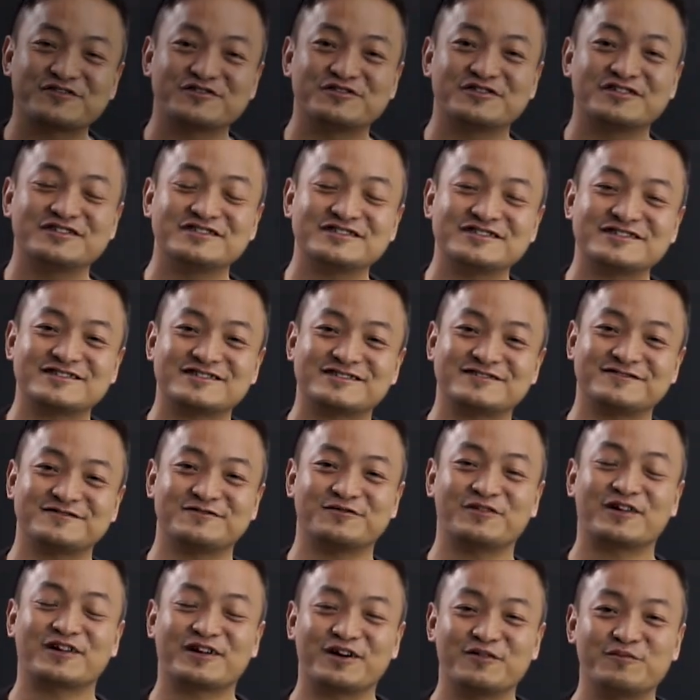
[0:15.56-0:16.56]
students,
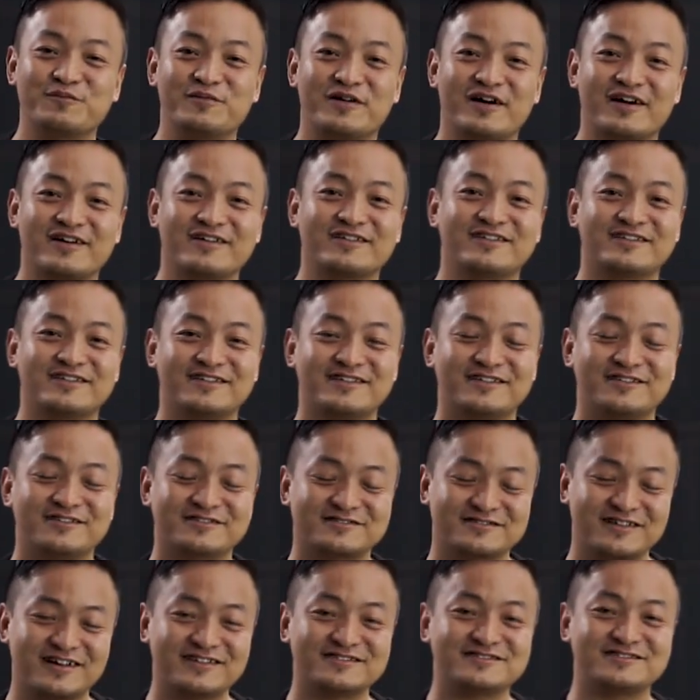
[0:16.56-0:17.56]
welcome back. Your
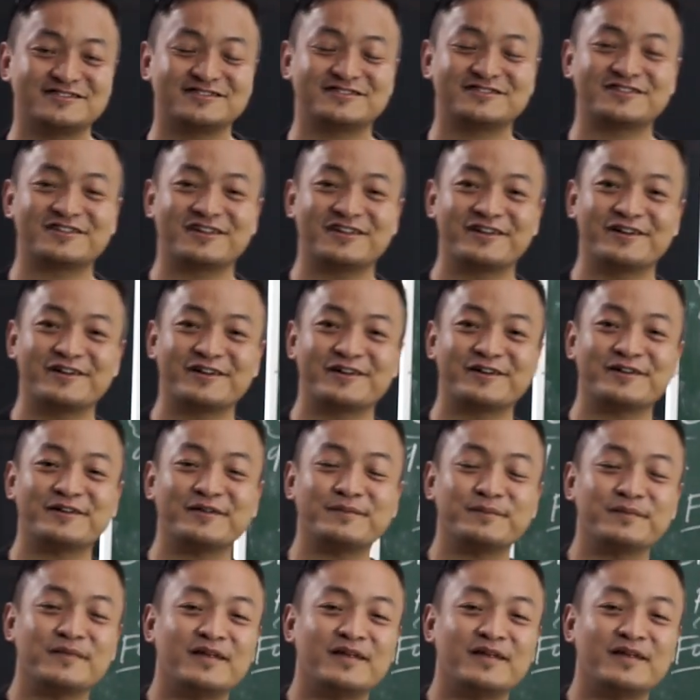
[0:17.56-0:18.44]
science teacher here.